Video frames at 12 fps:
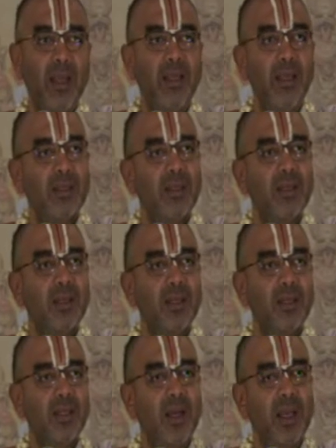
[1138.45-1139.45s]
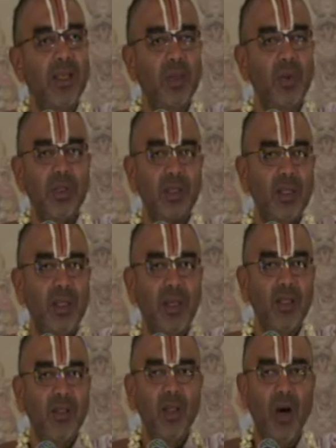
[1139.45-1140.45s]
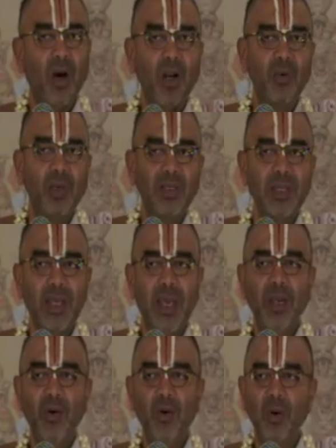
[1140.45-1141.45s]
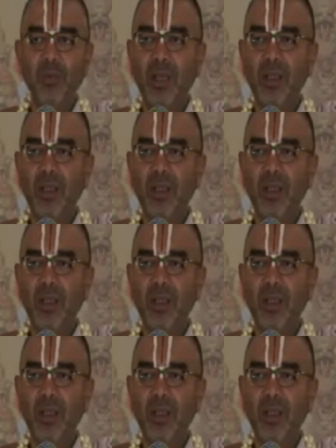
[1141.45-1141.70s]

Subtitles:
Yes, the execution, the order was carried out by